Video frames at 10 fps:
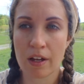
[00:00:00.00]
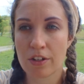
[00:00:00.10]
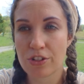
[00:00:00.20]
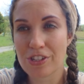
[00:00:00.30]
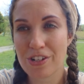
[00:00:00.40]

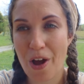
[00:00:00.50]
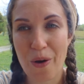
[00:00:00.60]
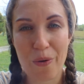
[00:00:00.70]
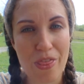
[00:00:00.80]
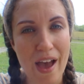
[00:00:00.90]
Just
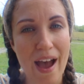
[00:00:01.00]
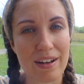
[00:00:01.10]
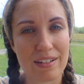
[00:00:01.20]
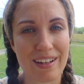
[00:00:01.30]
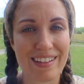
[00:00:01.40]
know
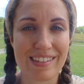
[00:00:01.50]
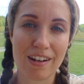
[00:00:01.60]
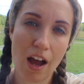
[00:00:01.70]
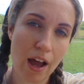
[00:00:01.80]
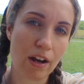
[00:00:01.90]
that it's
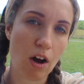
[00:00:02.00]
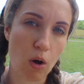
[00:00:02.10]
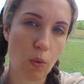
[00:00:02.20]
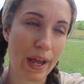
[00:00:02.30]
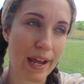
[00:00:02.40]
not
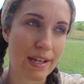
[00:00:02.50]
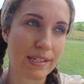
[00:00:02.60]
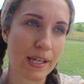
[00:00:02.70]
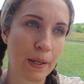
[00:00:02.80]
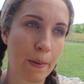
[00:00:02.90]

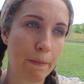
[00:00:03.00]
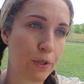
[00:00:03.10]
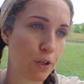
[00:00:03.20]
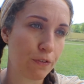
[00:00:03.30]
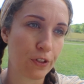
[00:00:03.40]
always
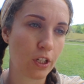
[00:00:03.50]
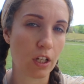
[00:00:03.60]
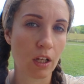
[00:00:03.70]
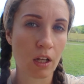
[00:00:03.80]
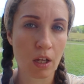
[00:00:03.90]

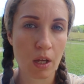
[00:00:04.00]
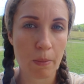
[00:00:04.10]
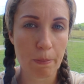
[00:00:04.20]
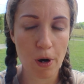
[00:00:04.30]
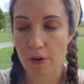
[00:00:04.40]
beautiful,
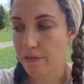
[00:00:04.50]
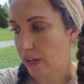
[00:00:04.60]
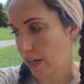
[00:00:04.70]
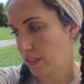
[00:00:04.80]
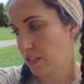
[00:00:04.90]

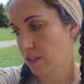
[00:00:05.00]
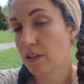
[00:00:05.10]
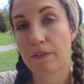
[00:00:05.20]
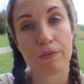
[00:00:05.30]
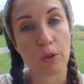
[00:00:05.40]
perfect,
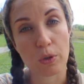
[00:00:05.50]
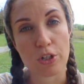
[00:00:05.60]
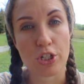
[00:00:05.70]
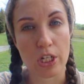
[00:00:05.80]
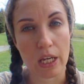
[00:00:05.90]

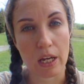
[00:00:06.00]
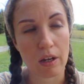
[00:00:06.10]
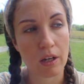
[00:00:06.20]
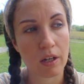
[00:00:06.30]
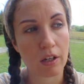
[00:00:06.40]

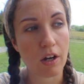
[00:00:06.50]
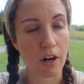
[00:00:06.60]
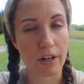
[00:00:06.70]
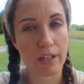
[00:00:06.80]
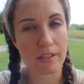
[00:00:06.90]
flourishing
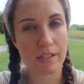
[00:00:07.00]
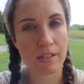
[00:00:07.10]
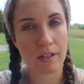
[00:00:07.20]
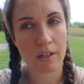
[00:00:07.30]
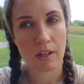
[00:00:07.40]

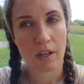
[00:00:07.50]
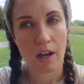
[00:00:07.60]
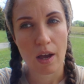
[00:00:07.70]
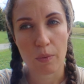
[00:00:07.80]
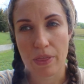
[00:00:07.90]
gardens.
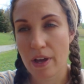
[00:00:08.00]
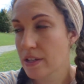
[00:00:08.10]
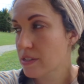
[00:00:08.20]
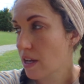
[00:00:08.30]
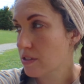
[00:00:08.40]
With
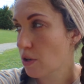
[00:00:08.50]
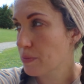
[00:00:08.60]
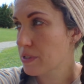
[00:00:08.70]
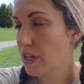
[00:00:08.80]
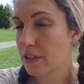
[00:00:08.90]
us as
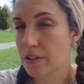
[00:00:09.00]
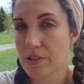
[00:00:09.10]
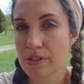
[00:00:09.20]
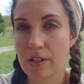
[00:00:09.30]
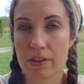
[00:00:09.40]

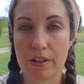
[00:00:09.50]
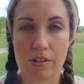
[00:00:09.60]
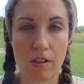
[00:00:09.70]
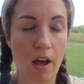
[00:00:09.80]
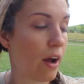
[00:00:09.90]
homesteaders, there's
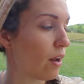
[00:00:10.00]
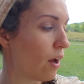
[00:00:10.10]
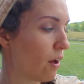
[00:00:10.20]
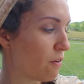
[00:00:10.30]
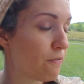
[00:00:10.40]
a lot
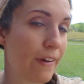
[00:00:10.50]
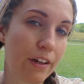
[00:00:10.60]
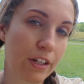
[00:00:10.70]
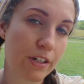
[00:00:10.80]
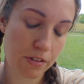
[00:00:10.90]
of
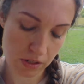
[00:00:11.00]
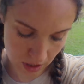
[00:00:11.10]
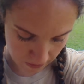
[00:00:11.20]
failures.